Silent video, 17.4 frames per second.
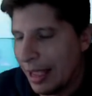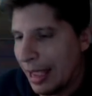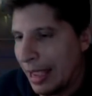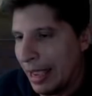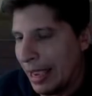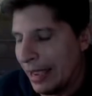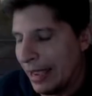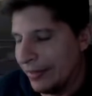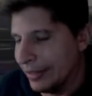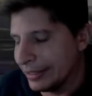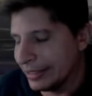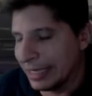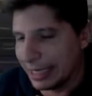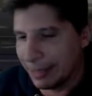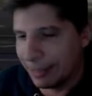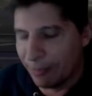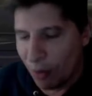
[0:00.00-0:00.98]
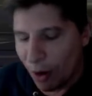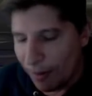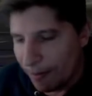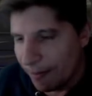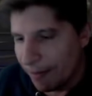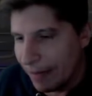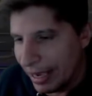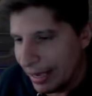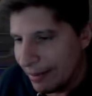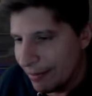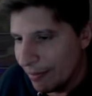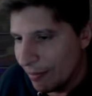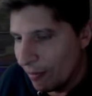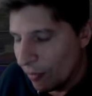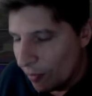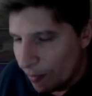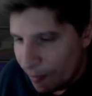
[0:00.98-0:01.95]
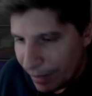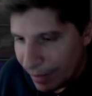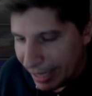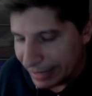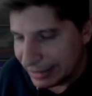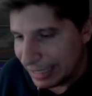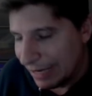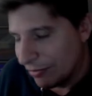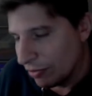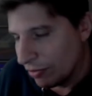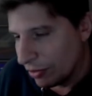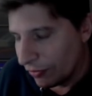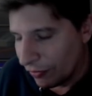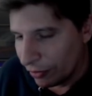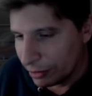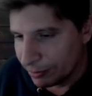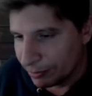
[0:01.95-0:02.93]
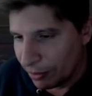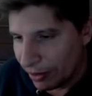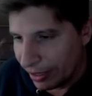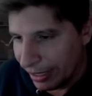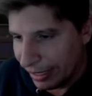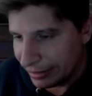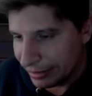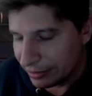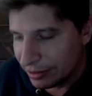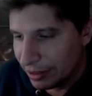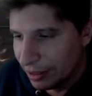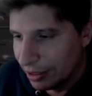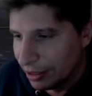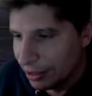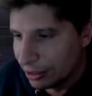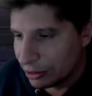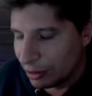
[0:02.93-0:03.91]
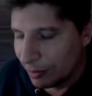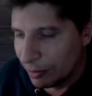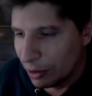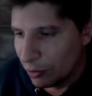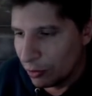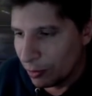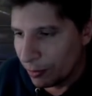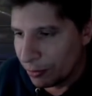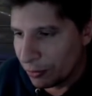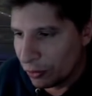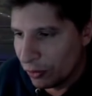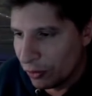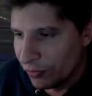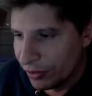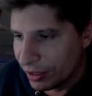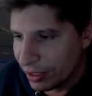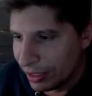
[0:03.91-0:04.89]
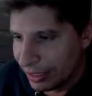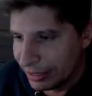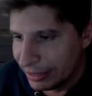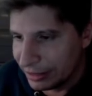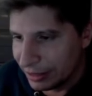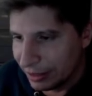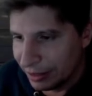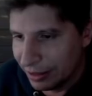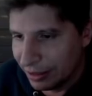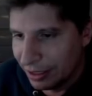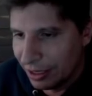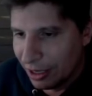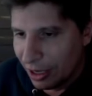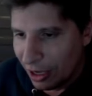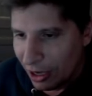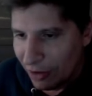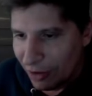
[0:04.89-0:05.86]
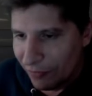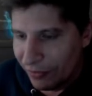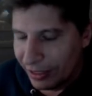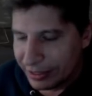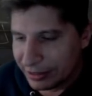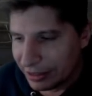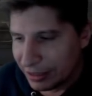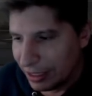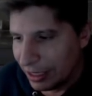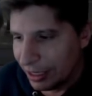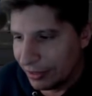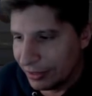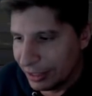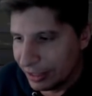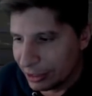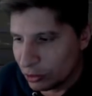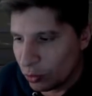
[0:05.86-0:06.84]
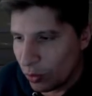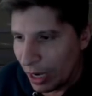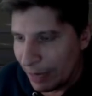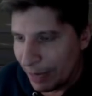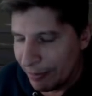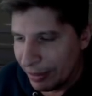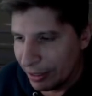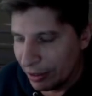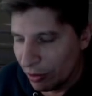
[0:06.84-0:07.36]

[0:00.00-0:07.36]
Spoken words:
and the second part may miss even though the first part hits. So I'm going to improve the collision of this the swiping